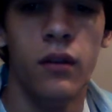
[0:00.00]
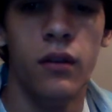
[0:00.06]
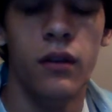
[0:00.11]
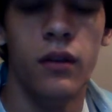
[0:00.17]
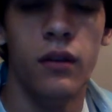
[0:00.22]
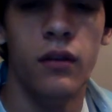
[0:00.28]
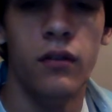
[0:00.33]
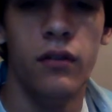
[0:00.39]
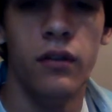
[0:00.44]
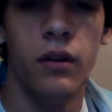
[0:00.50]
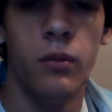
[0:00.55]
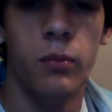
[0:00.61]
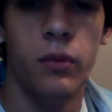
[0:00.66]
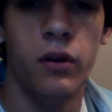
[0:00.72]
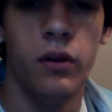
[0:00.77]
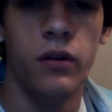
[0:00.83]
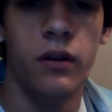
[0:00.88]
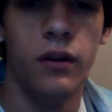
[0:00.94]
Then you see a
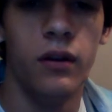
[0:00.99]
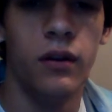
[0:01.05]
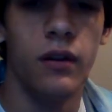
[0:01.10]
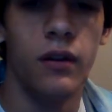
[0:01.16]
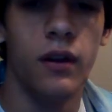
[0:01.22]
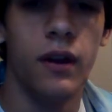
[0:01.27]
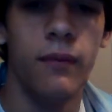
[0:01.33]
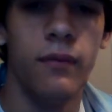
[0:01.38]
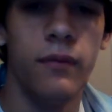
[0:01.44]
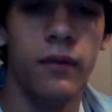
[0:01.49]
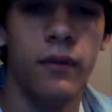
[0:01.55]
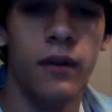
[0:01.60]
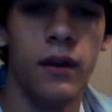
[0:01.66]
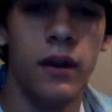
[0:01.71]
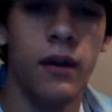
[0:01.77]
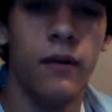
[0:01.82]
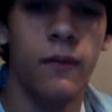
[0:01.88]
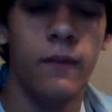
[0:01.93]
building collapse
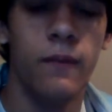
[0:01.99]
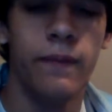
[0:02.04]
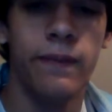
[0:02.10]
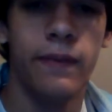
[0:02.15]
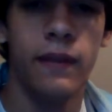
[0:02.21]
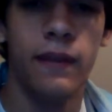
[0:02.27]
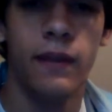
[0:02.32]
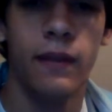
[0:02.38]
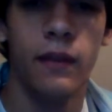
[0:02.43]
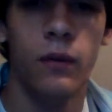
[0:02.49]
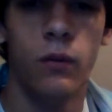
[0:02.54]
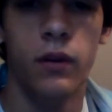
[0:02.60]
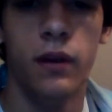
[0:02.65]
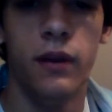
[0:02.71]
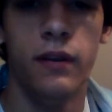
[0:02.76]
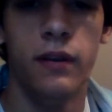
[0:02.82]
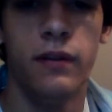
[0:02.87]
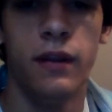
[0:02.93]
like the
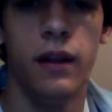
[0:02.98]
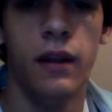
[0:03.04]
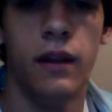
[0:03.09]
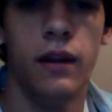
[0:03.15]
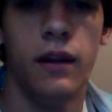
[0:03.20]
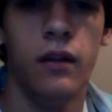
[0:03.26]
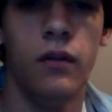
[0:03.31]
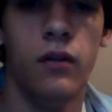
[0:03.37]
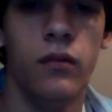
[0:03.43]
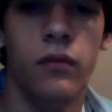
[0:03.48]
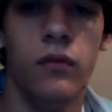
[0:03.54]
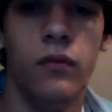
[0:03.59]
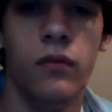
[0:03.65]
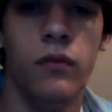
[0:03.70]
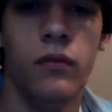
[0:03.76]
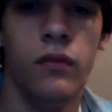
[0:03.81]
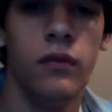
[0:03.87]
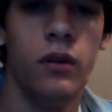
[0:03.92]
one he's standing
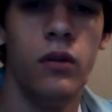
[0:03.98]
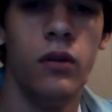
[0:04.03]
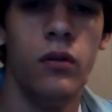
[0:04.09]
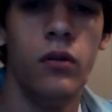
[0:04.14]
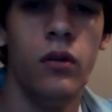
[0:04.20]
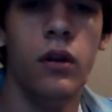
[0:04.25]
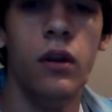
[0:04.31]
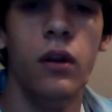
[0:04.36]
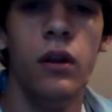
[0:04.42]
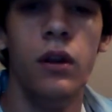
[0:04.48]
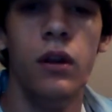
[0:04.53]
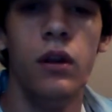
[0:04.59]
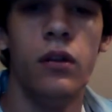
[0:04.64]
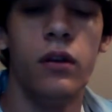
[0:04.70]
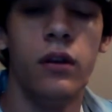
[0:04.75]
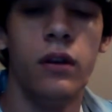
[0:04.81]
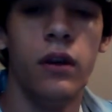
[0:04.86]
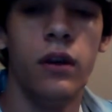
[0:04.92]
on. So
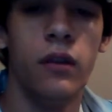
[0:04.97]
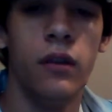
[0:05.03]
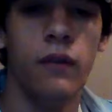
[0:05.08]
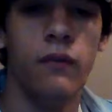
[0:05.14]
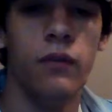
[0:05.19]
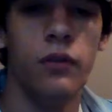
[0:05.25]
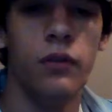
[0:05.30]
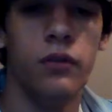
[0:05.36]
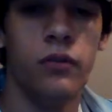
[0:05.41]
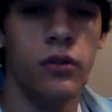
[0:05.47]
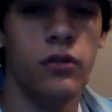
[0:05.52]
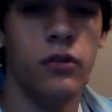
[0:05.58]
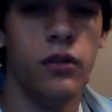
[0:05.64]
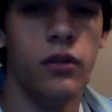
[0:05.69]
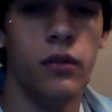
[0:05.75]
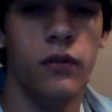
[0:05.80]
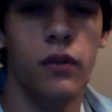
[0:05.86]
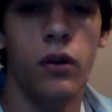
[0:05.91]
you can tell the
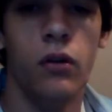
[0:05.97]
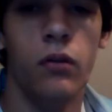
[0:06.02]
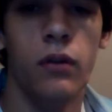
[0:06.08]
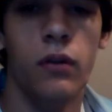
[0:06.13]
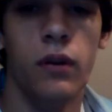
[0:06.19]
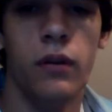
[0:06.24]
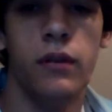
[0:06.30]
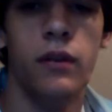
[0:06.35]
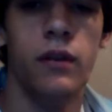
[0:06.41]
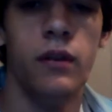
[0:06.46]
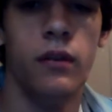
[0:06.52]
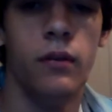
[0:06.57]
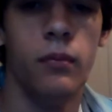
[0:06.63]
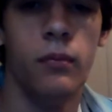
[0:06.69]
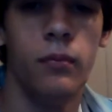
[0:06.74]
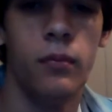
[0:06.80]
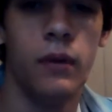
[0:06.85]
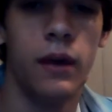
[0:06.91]
infrastructure of the whole rest of the
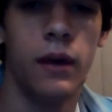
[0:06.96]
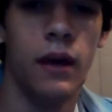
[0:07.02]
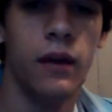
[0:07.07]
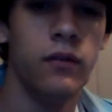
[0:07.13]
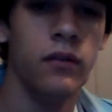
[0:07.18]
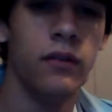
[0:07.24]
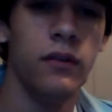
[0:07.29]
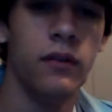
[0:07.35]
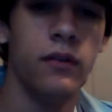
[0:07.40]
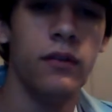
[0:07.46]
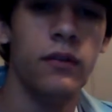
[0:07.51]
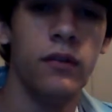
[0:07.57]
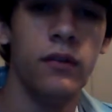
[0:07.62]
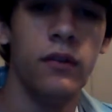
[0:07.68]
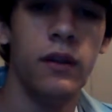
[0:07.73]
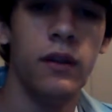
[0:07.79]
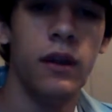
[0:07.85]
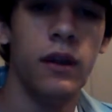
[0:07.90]
castle is
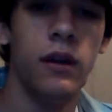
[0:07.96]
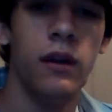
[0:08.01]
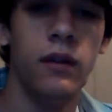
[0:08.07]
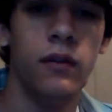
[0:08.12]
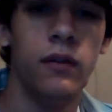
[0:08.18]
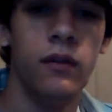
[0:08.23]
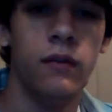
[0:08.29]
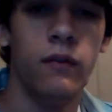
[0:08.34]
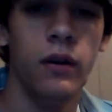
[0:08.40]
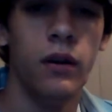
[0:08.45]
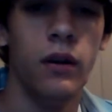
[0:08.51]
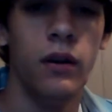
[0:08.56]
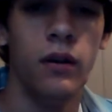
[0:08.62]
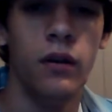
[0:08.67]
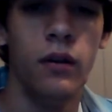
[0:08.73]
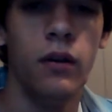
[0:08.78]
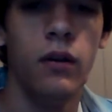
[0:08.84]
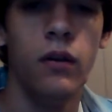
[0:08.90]
still standing, isn't
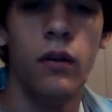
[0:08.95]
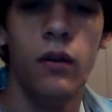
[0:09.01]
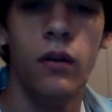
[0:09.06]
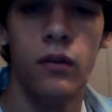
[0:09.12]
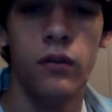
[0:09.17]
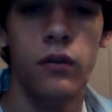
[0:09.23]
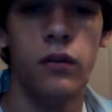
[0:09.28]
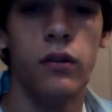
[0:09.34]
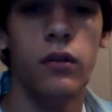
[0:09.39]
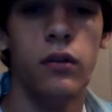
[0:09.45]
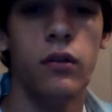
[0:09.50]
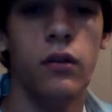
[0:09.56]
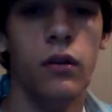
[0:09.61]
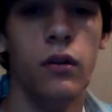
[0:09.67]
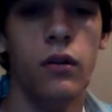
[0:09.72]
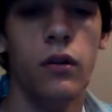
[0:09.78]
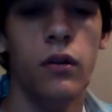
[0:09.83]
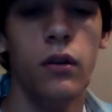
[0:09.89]
very
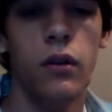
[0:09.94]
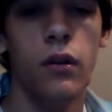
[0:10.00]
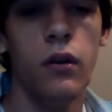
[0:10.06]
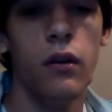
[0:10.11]
secure.